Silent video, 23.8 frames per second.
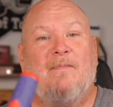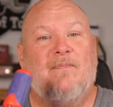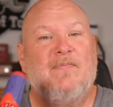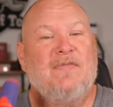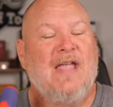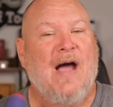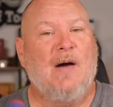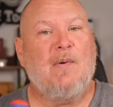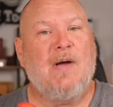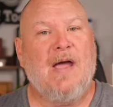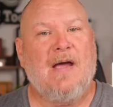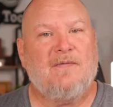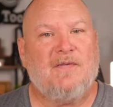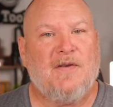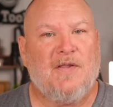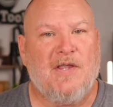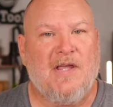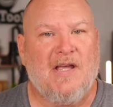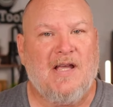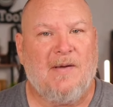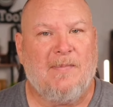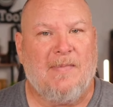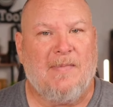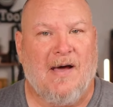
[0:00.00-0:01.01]
Now we have to
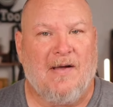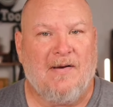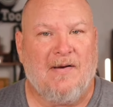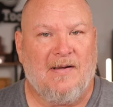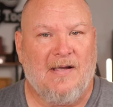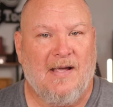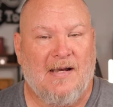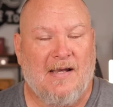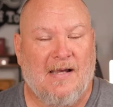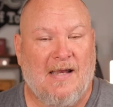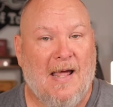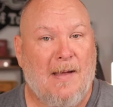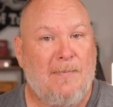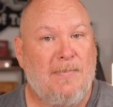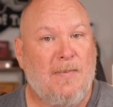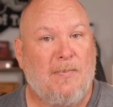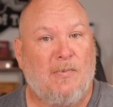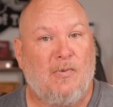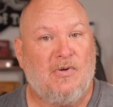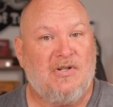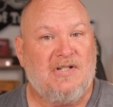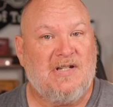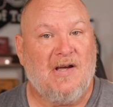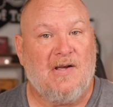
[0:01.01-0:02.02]
think about, and a lot of people
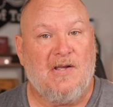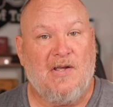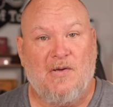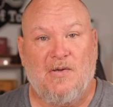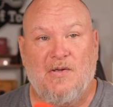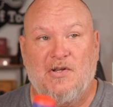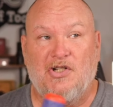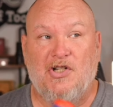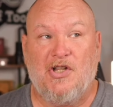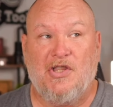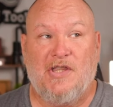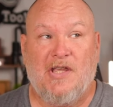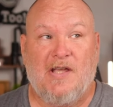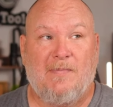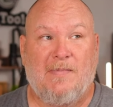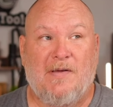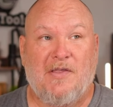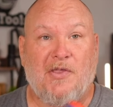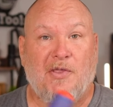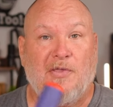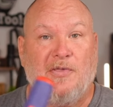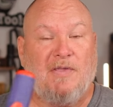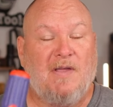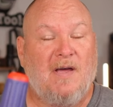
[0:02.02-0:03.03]
will tell you, you should think
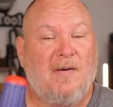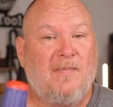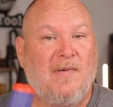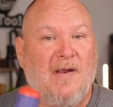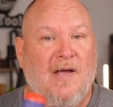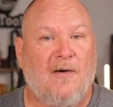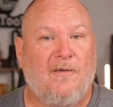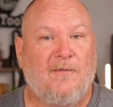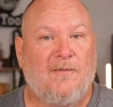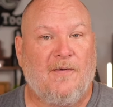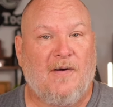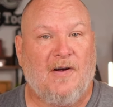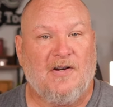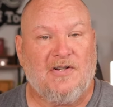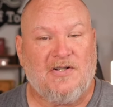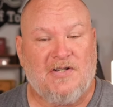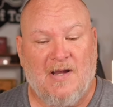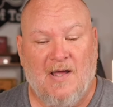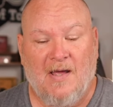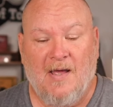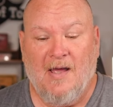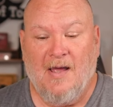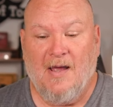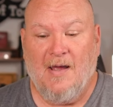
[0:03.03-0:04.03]
about the thumbnail first,
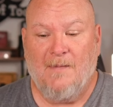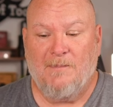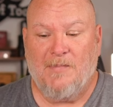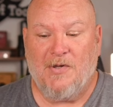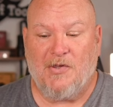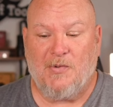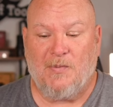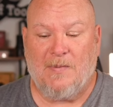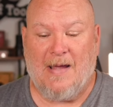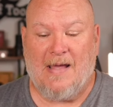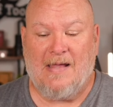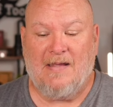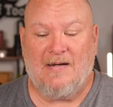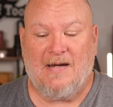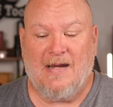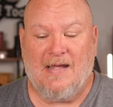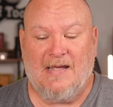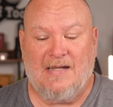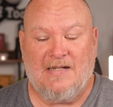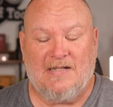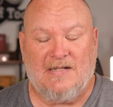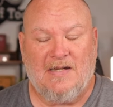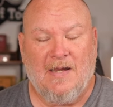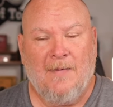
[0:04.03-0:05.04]
but the
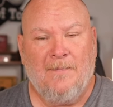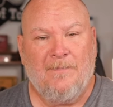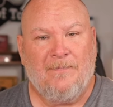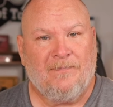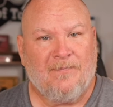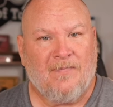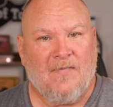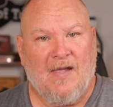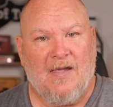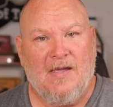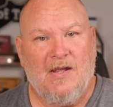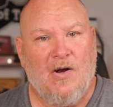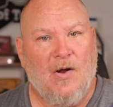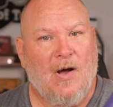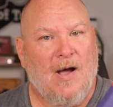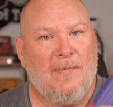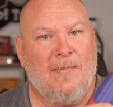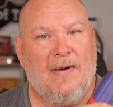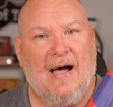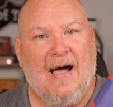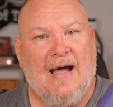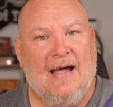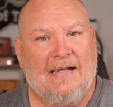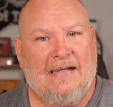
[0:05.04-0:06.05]
reality is, you know, I'm
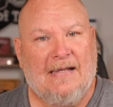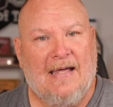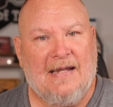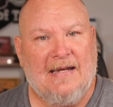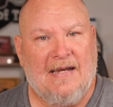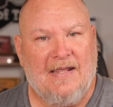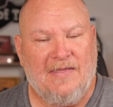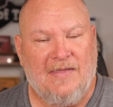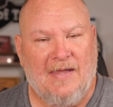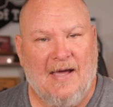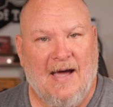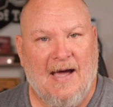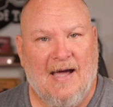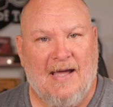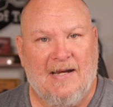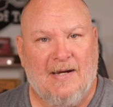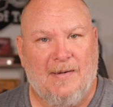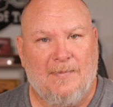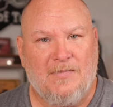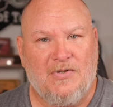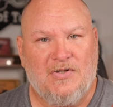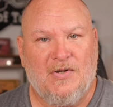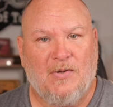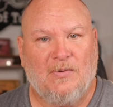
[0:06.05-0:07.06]
highlighting the
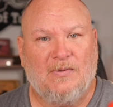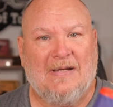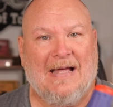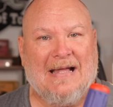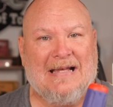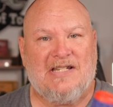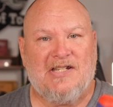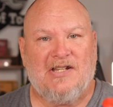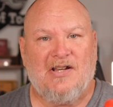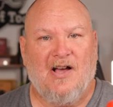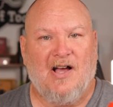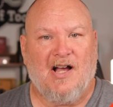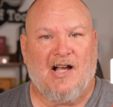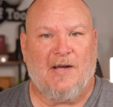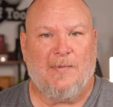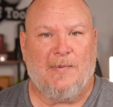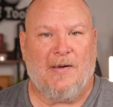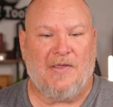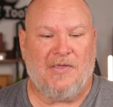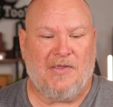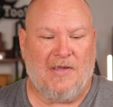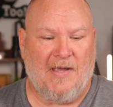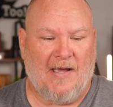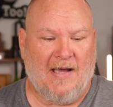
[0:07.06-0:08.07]
item. So let's talk
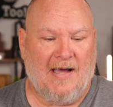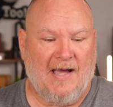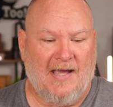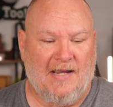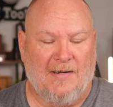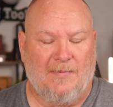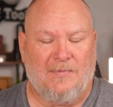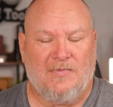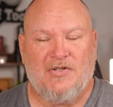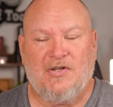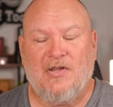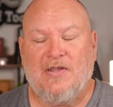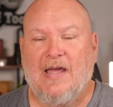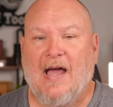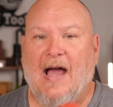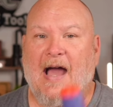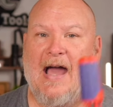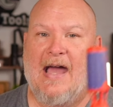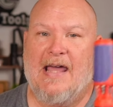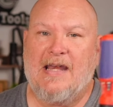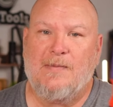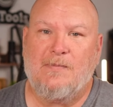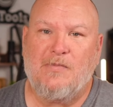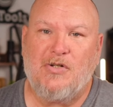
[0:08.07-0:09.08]
about the item. So the
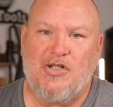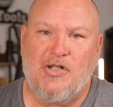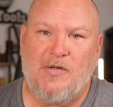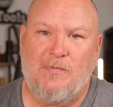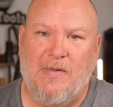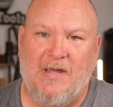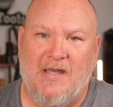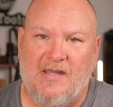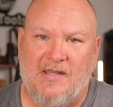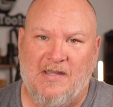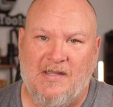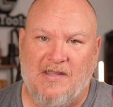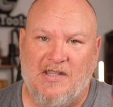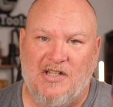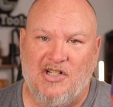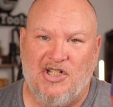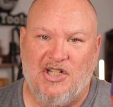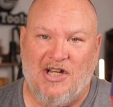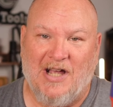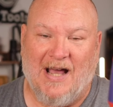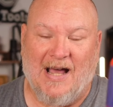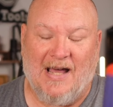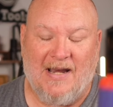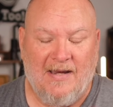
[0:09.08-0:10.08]
item should be in the
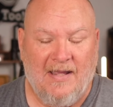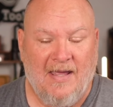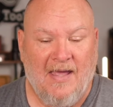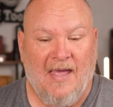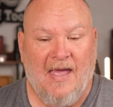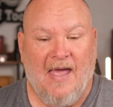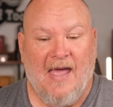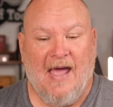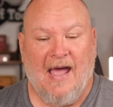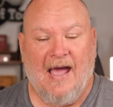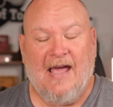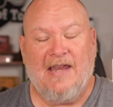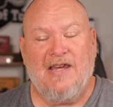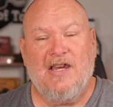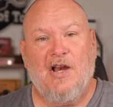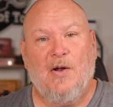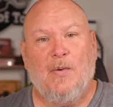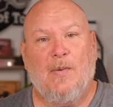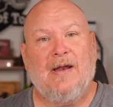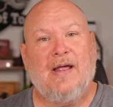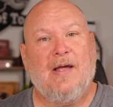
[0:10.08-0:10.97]
shot. And you know what? It